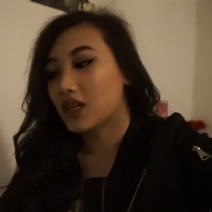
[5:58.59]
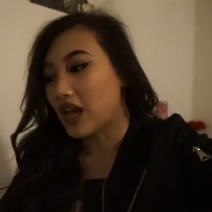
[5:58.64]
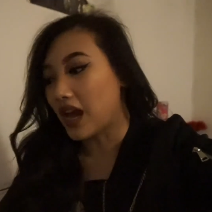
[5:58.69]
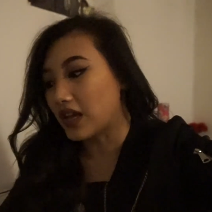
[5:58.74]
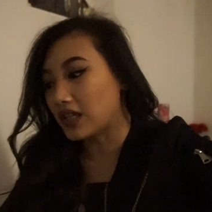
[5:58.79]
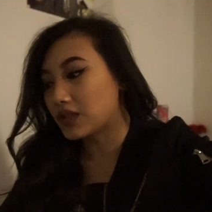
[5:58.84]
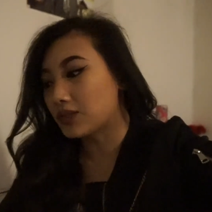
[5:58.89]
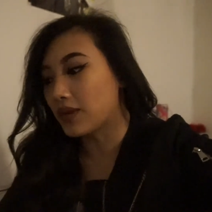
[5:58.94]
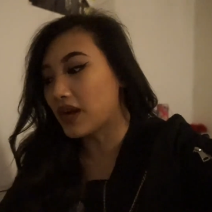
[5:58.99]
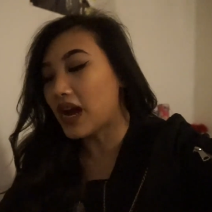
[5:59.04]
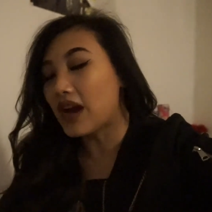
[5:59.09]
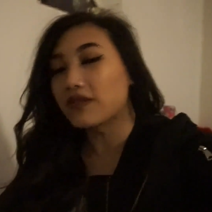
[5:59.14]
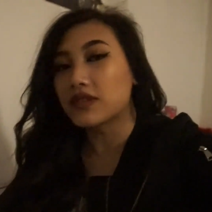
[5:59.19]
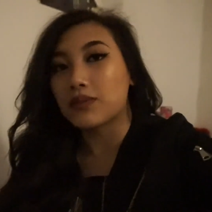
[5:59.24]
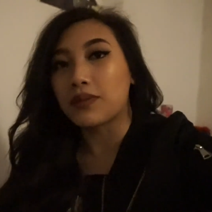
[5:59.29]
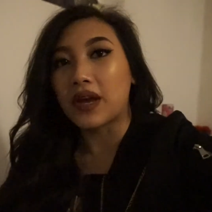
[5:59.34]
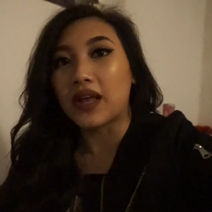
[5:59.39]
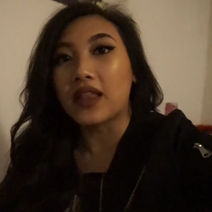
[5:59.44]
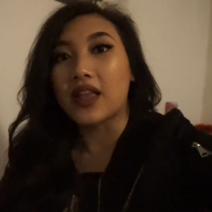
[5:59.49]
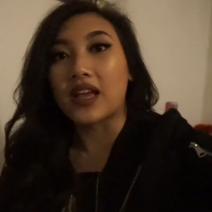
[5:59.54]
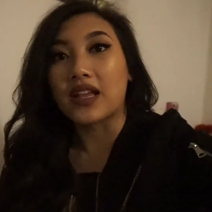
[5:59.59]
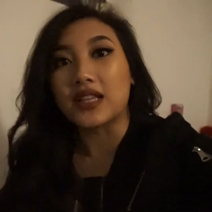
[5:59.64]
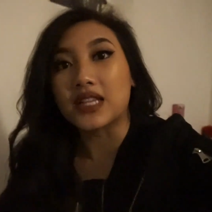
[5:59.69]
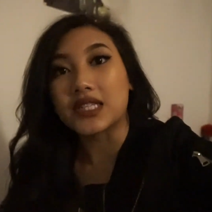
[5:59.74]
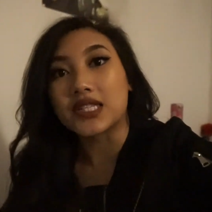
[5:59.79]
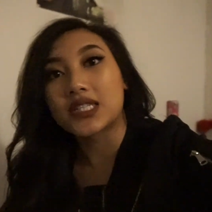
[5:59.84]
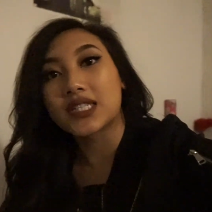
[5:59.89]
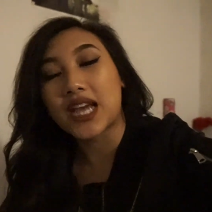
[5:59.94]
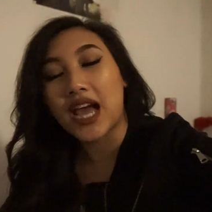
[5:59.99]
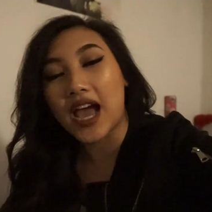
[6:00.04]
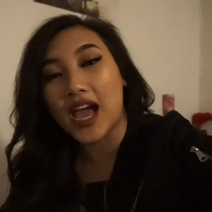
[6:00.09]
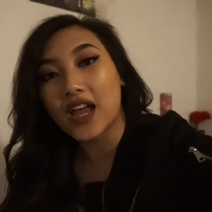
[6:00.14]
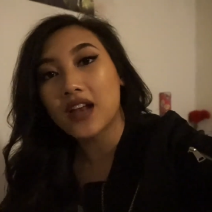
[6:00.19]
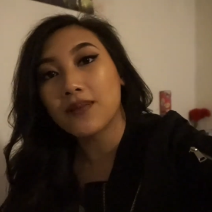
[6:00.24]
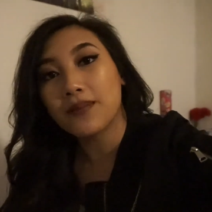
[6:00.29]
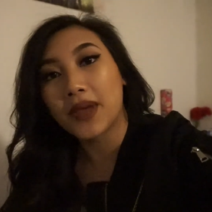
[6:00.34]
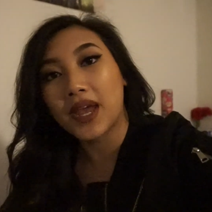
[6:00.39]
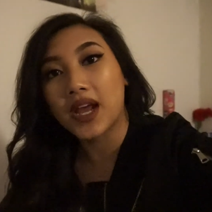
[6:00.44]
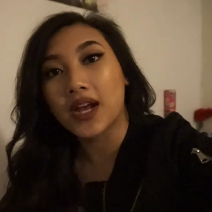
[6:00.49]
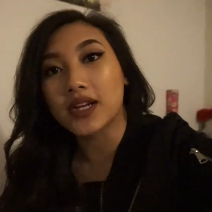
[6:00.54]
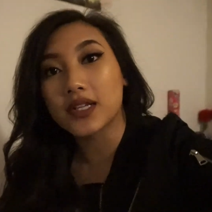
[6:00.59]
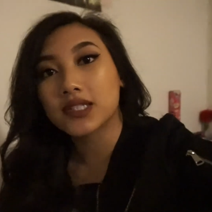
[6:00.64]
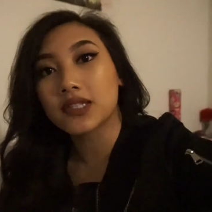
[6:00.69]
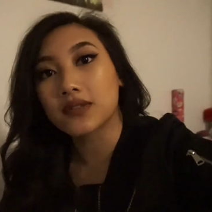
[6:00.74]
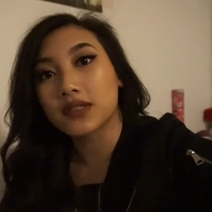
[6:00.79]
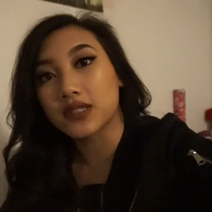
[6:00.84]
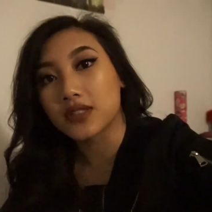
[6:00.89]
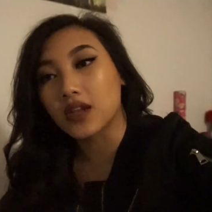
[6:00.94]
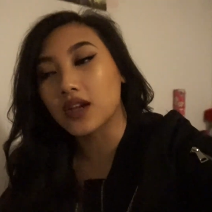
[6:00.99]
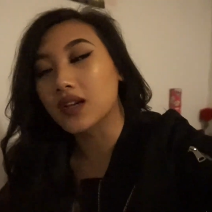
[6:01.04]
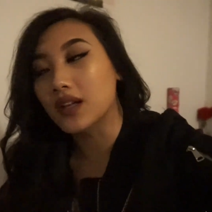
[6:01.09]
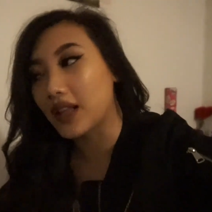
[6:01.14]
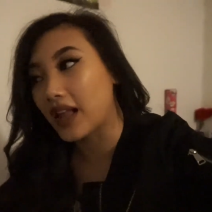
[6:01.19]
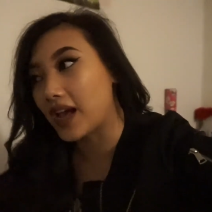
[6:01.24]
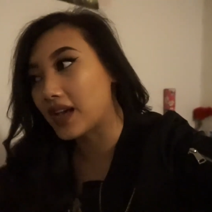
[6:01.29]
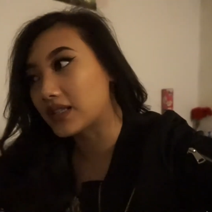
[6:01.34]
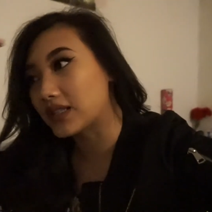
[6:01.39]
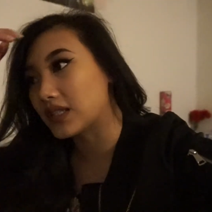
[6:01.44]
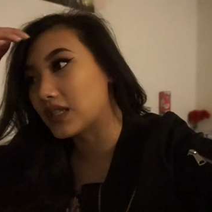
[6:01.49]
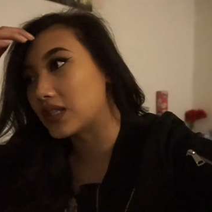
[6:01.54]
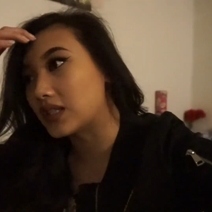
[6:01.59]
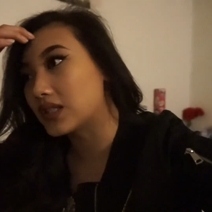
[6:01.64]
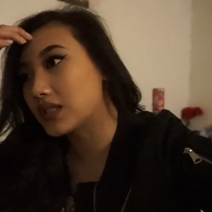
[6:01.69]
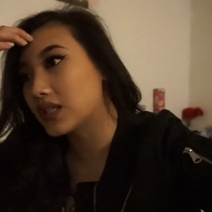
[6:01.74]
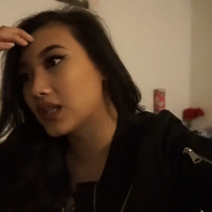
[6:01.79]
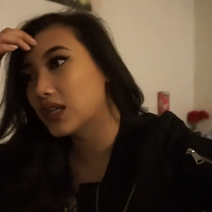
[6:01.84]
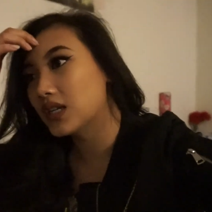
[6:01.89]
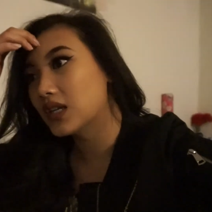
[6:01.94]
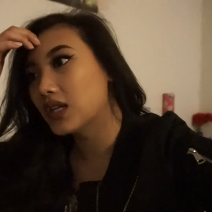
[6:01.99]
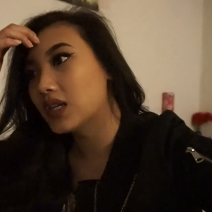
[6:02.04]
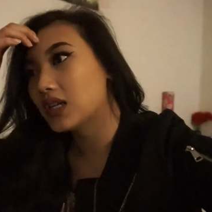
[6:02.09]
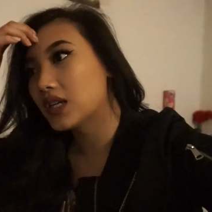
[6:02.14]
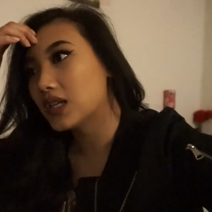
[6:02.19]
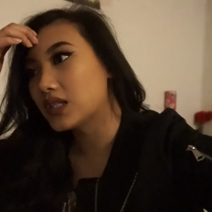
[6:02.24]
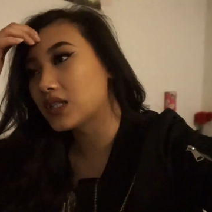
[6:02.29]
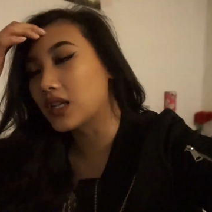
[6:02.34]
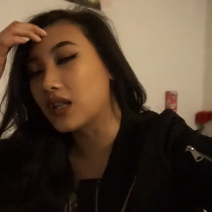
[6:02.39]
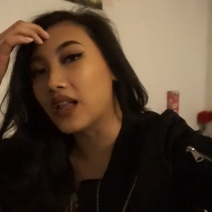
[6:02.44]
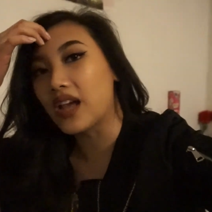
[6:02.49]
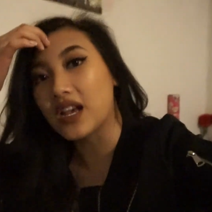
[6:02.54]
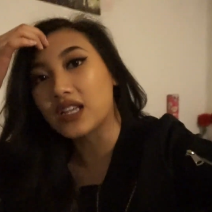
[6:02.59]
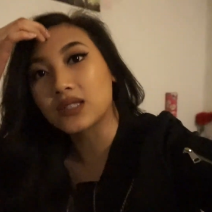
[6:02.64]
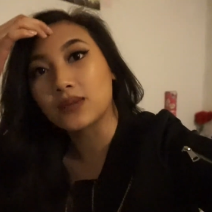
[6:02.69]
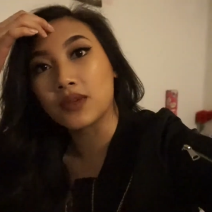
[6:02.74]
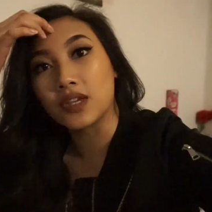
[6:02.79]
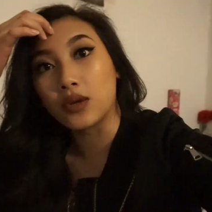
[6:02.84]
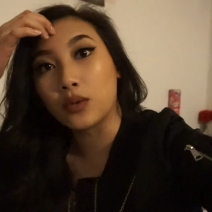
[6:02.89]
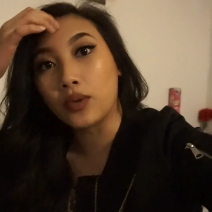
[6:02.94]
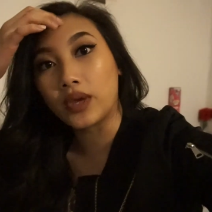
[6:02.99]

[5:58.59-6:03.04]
I swear I have to buy like at least 10 pairs of sunglasses to last me a